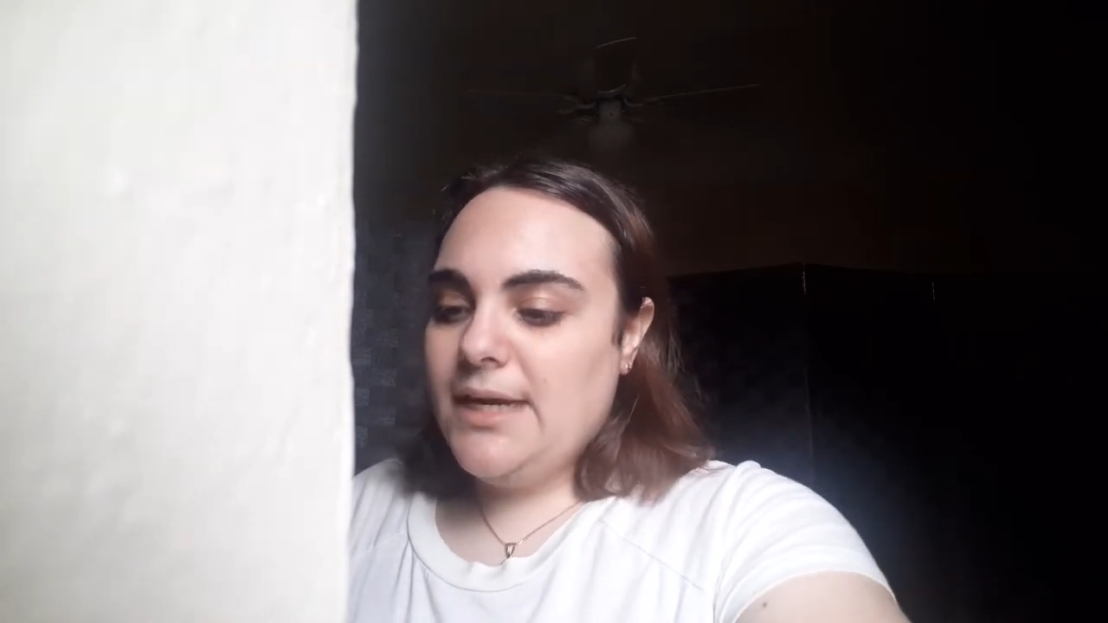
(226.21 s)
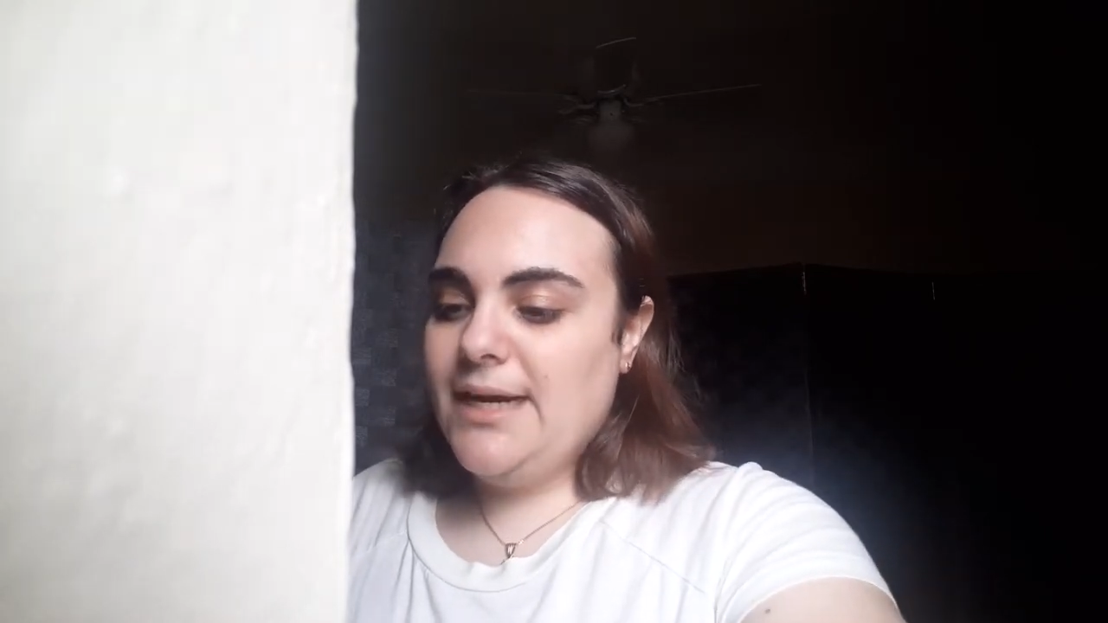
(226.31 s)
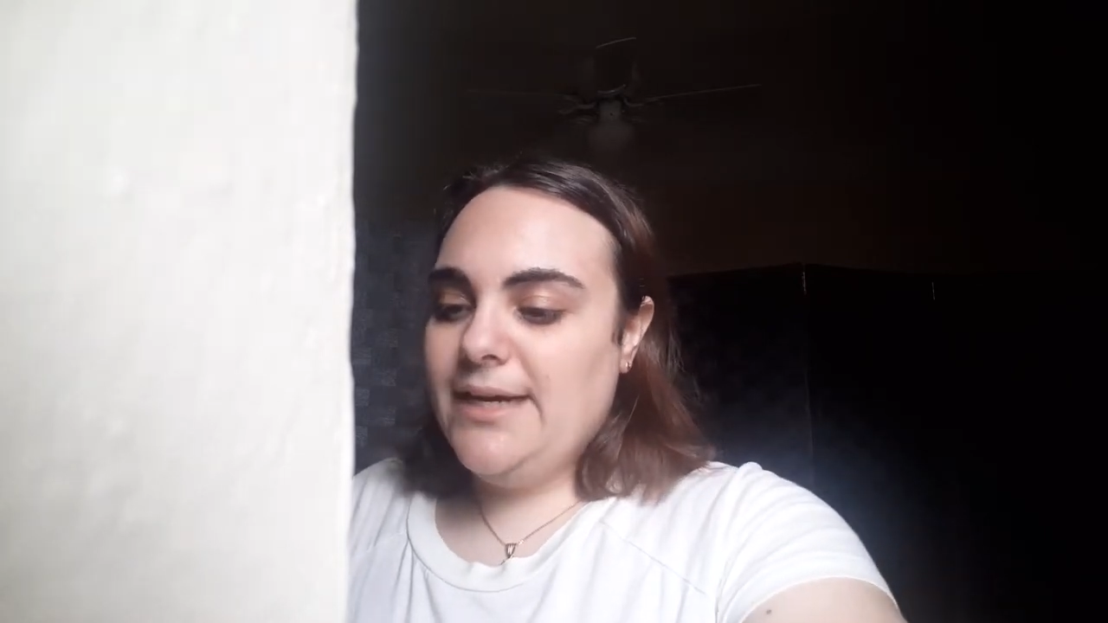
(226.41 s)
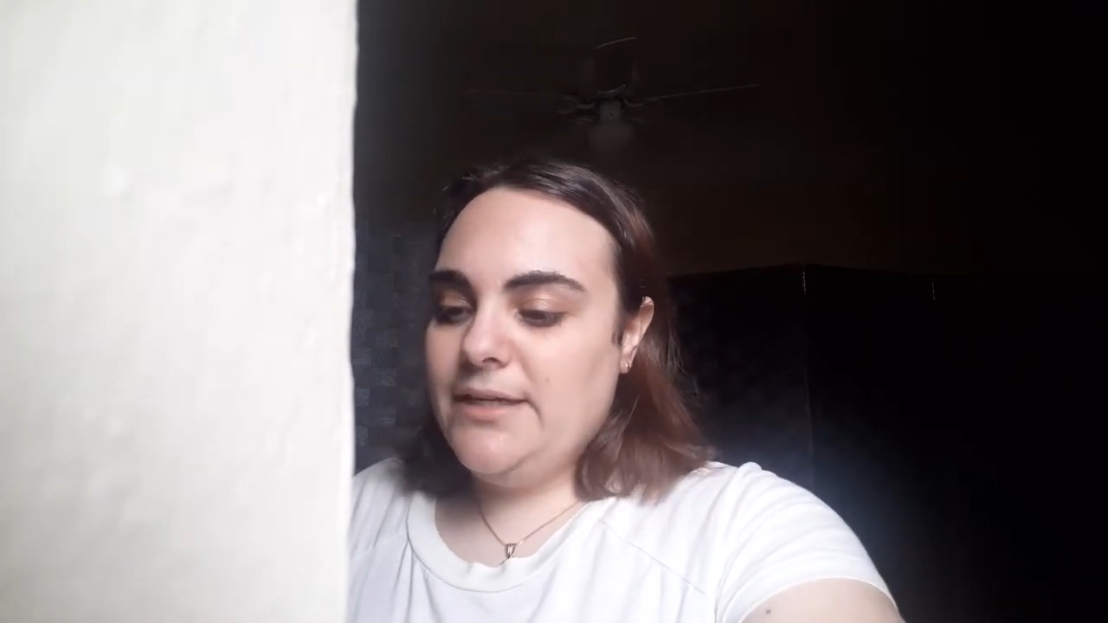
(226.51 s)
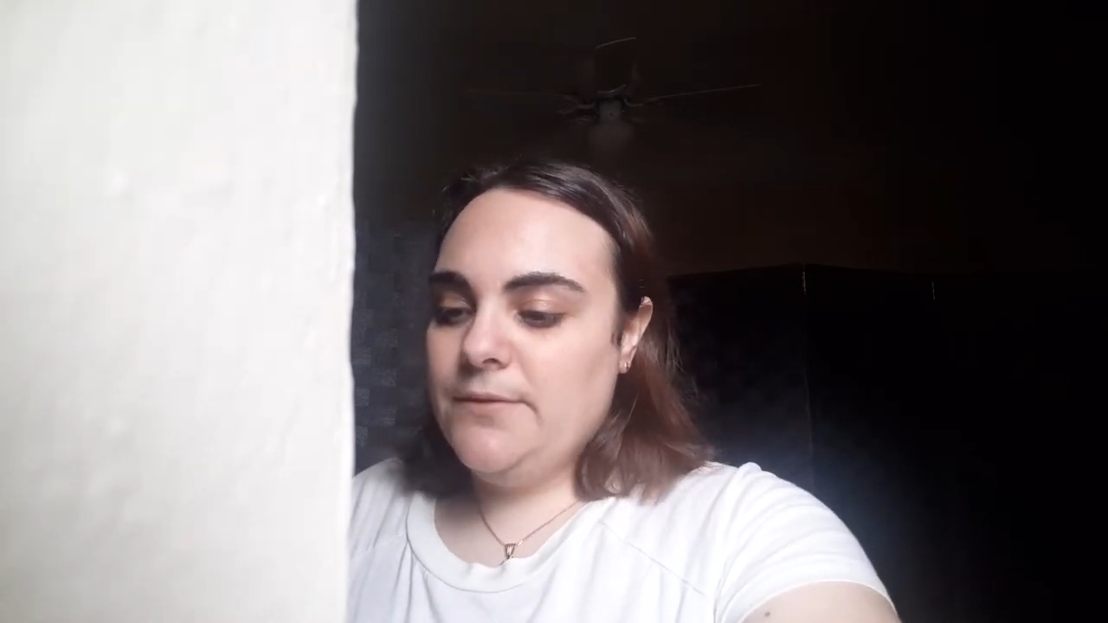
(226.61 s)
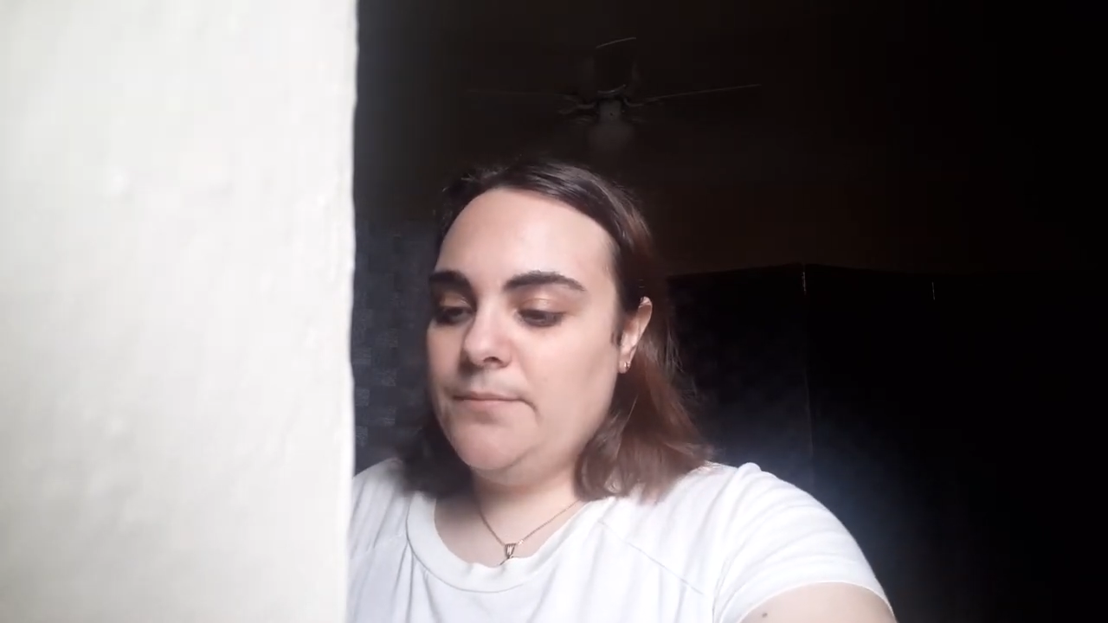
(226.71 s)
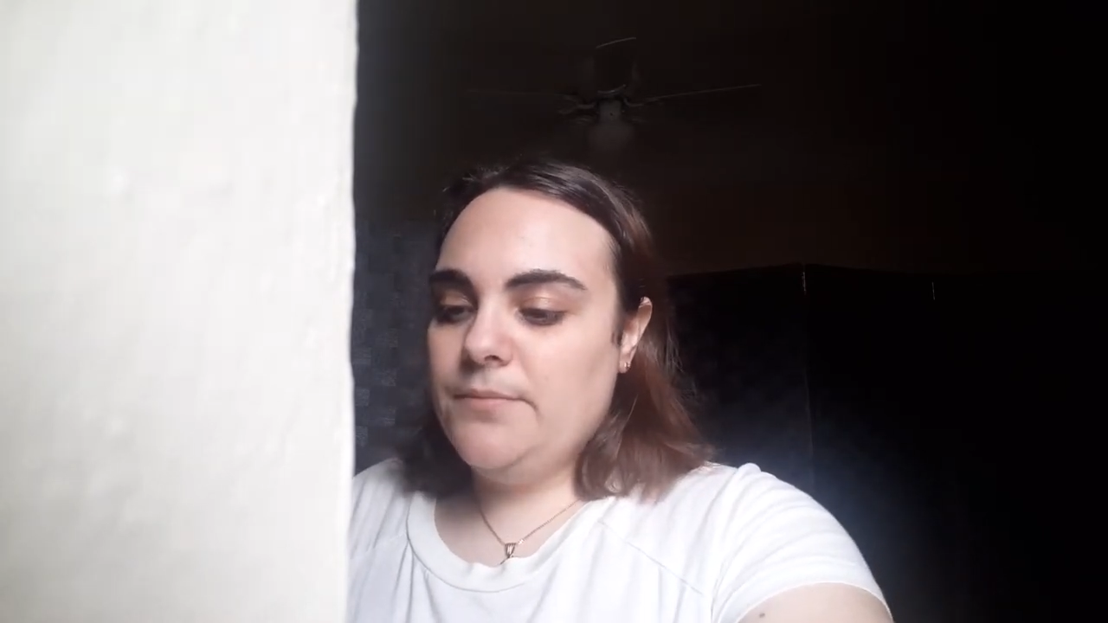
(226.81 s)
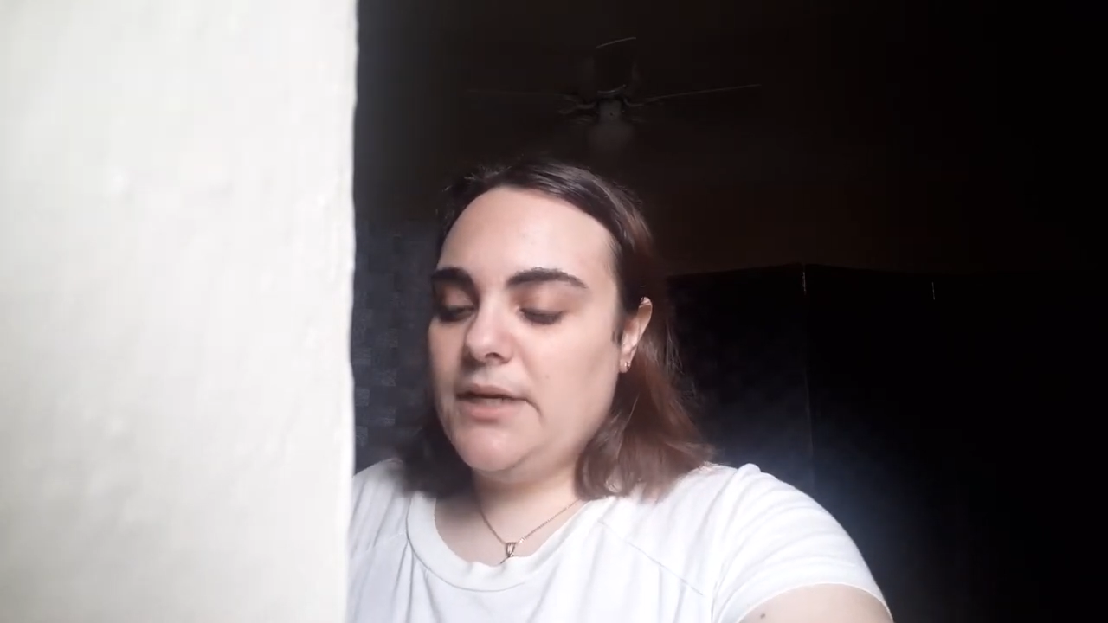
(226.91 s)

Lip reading: item